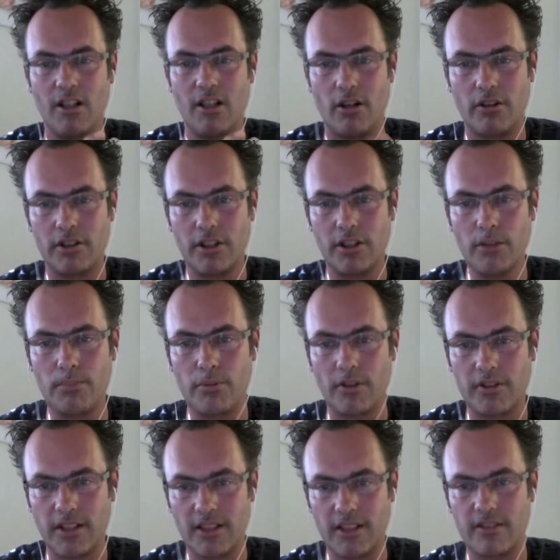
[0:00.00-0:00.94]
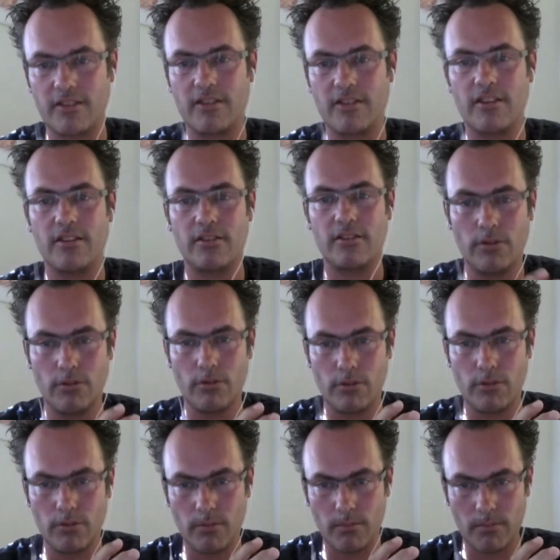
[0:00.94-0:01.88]
or the new products
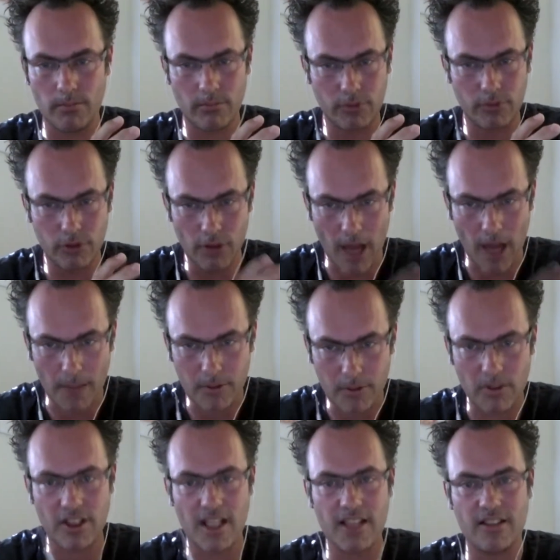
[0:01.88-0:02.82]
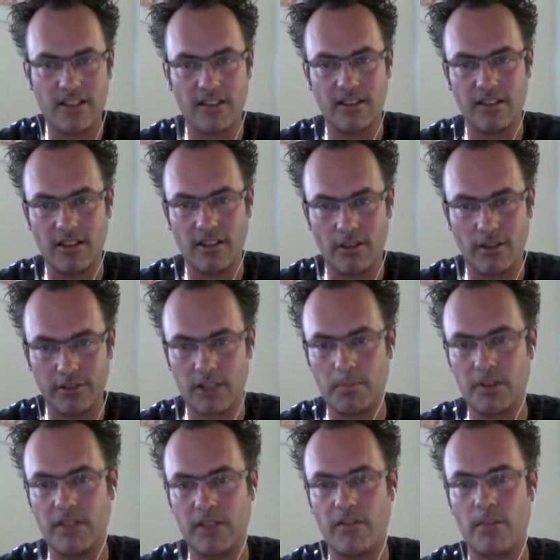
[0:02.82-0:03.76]
to do optimization on that
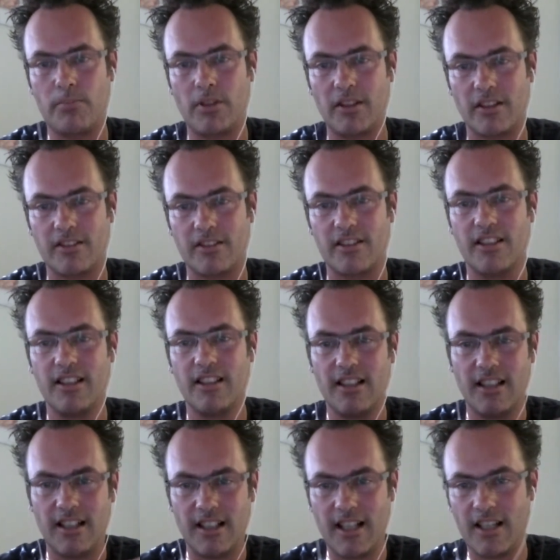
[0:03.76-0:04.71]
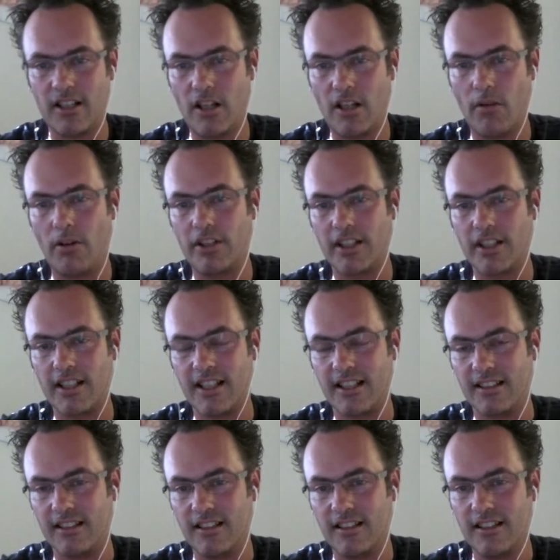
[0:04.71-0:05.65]
specific products and go on
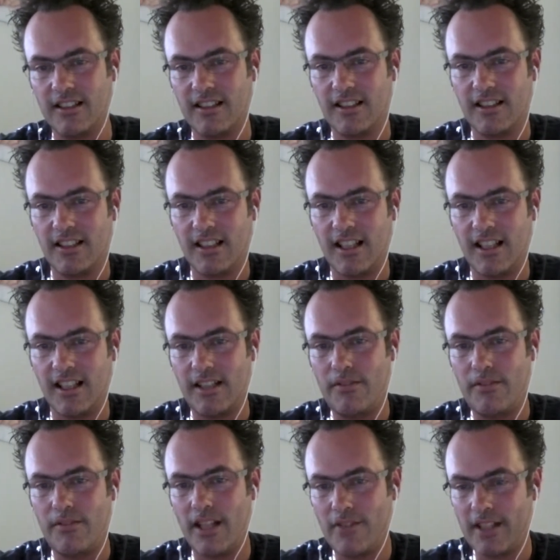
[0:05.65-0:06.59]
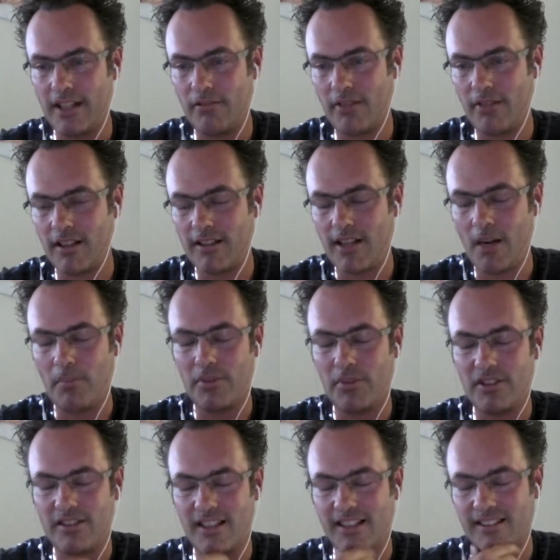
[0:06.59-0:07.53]
again. And if you can run companies
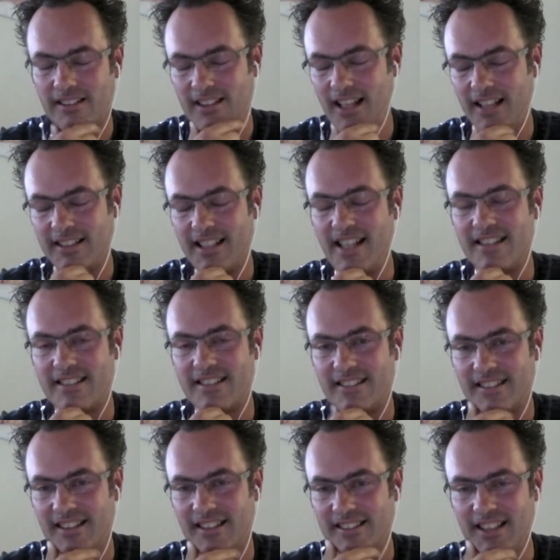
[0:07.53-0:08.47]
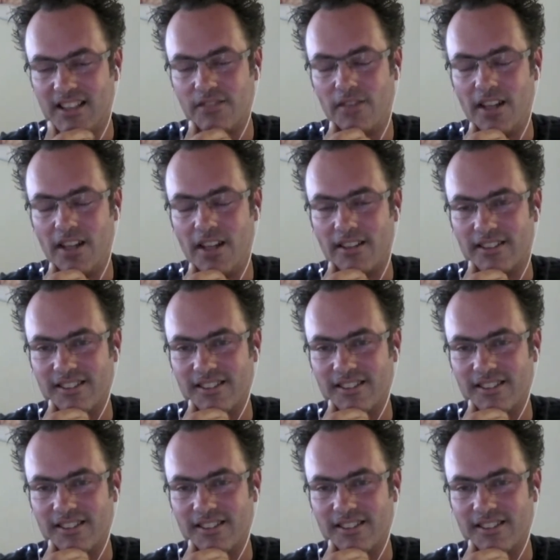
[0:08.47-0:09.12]
that's fun.